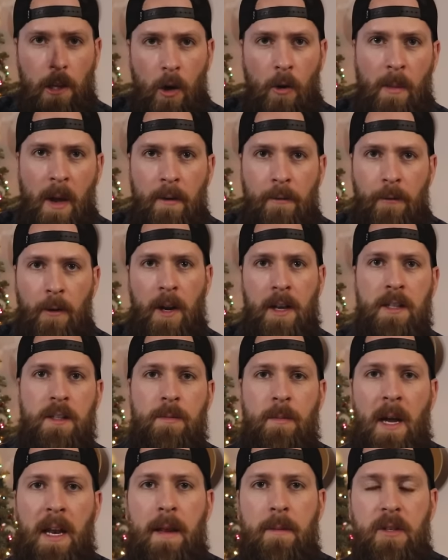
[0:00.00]
Hello my
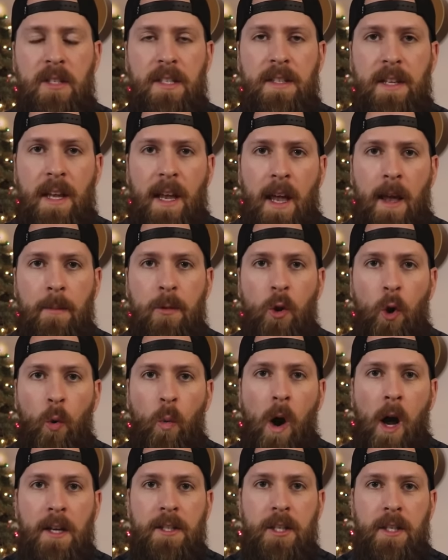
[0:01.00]
friends, my name is Sam. You are
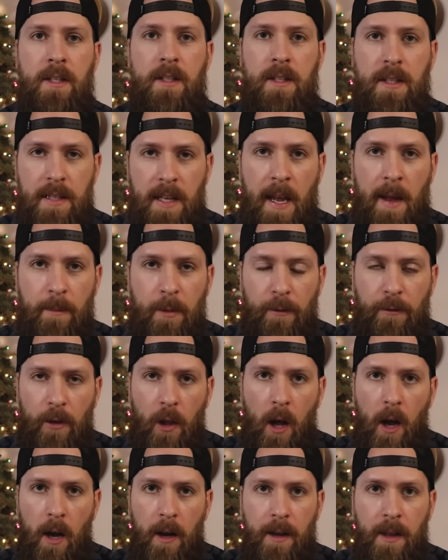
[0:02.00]
watching Sam the
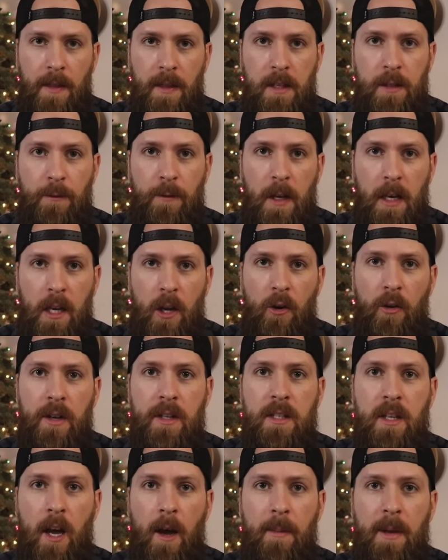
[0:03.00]
Vlog and this video
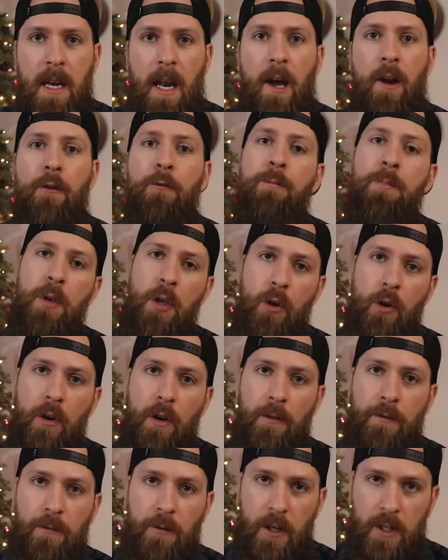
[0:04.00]
is coming out of
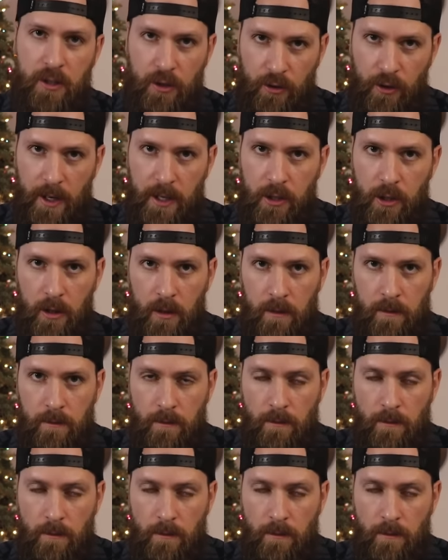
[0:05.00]
pure frustration.